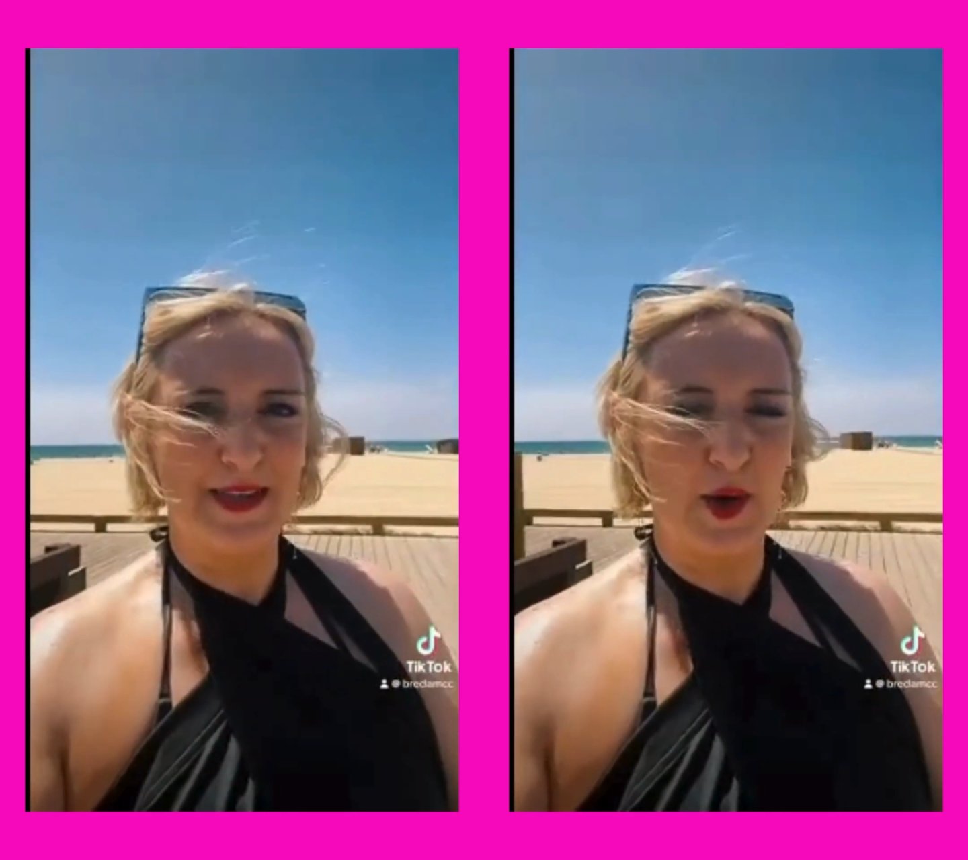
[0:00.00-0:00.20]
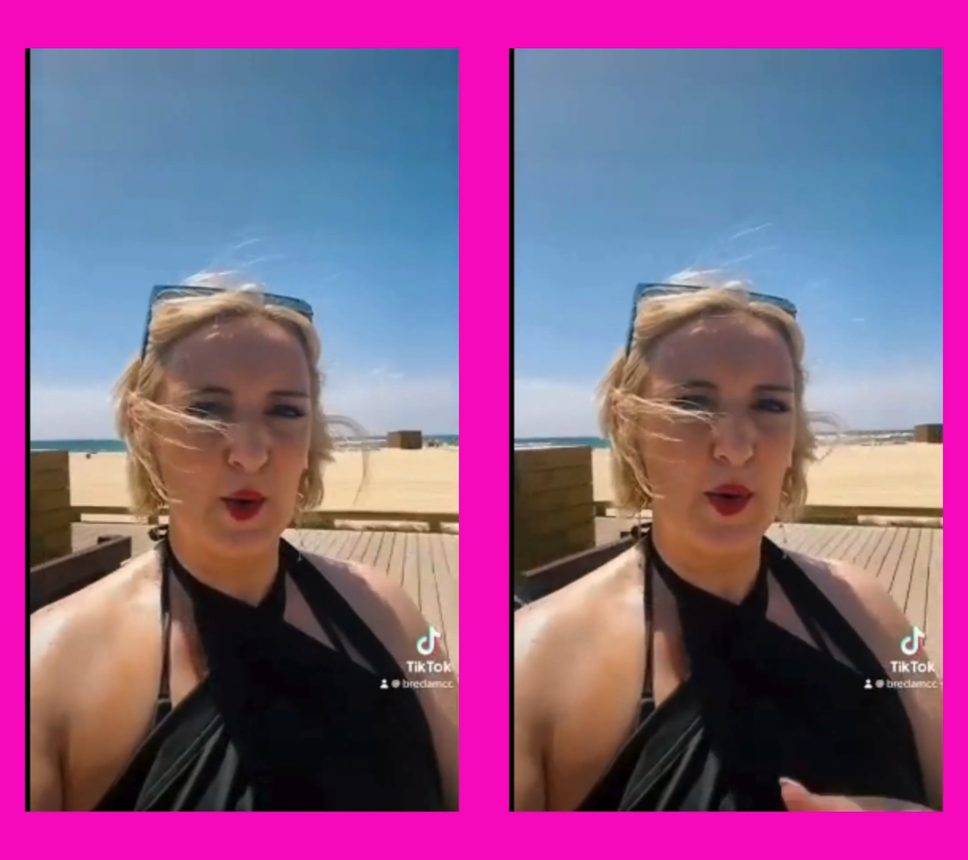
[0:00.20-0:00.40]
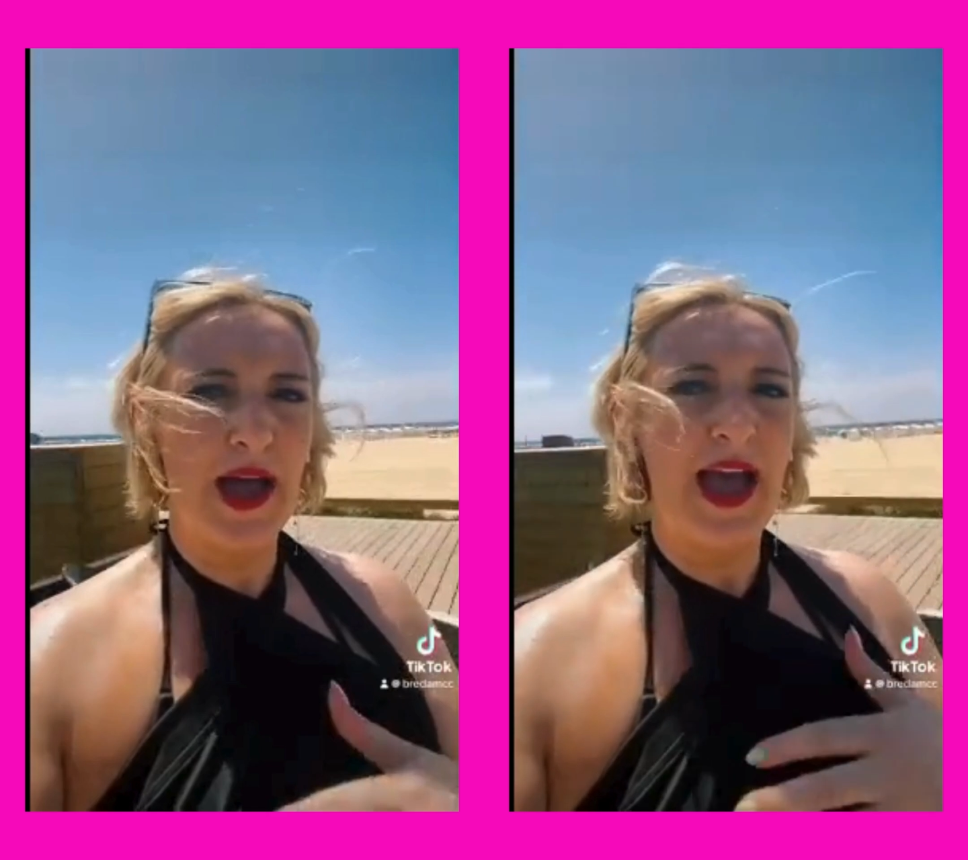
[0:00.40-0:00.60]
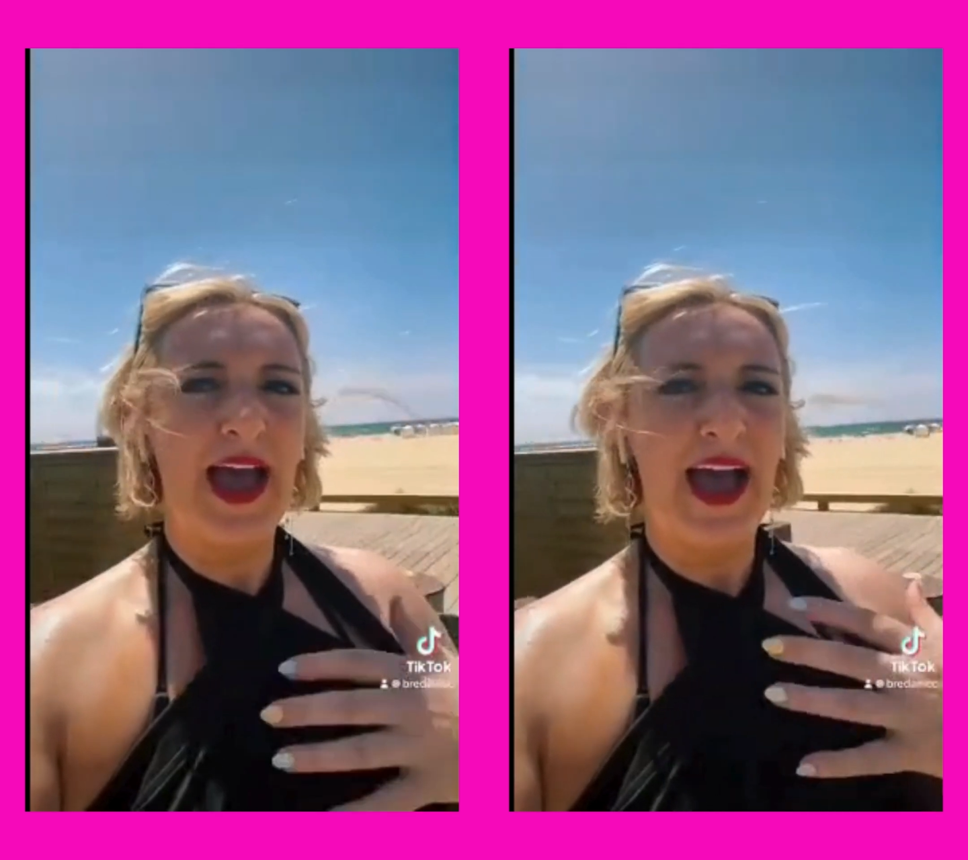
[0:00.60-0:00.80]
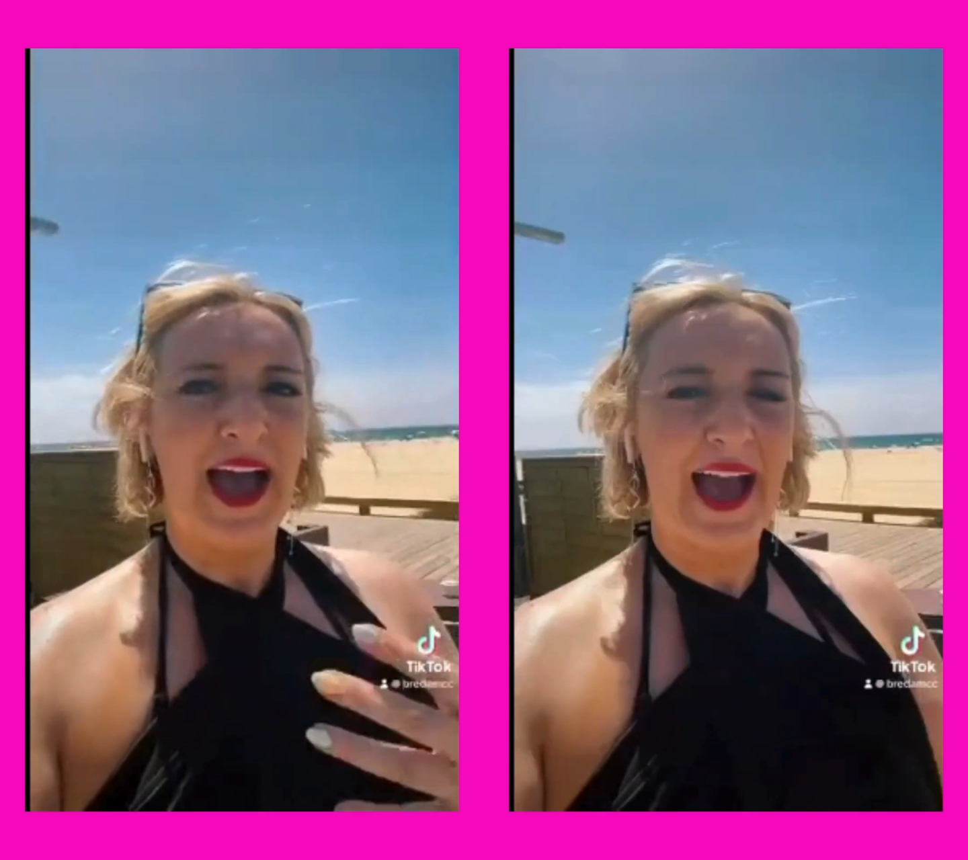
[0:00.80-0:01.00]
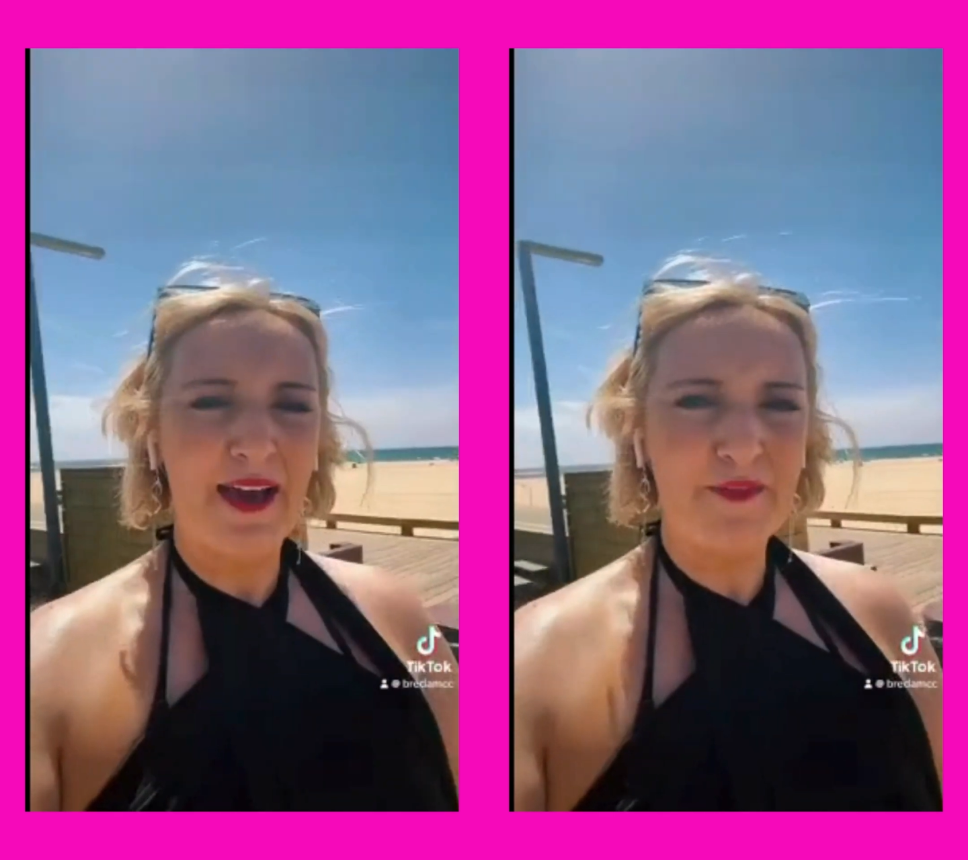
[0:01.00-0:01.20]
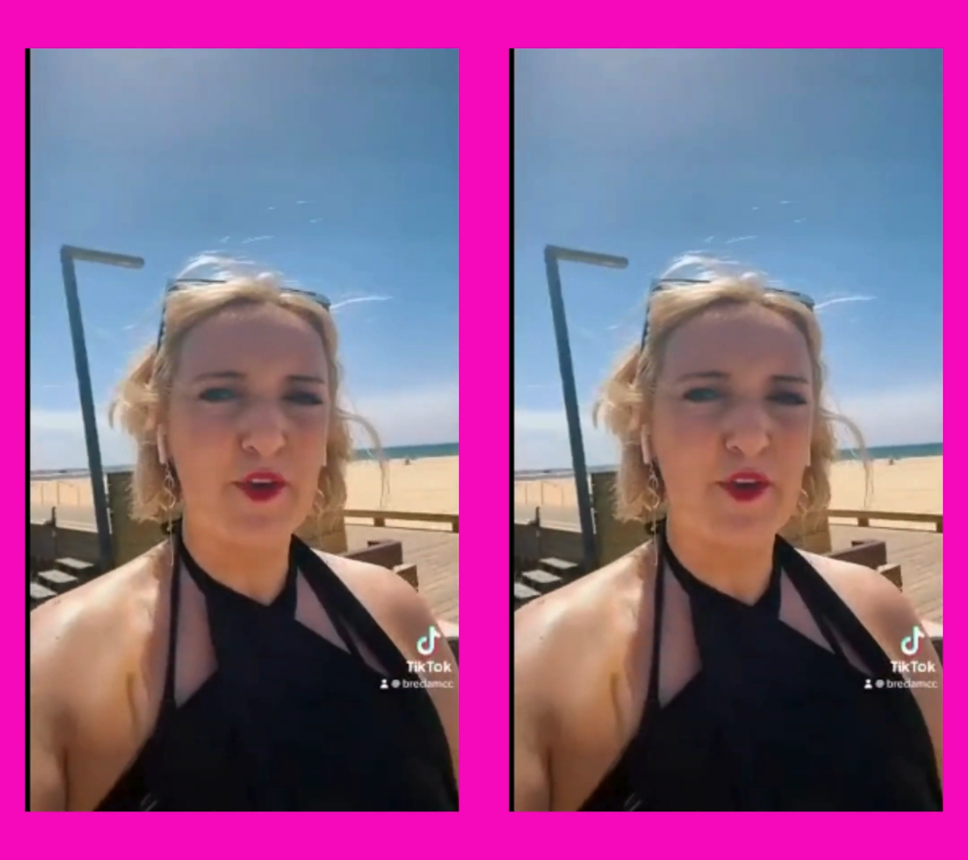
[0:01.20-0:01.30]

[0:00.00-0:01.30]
So have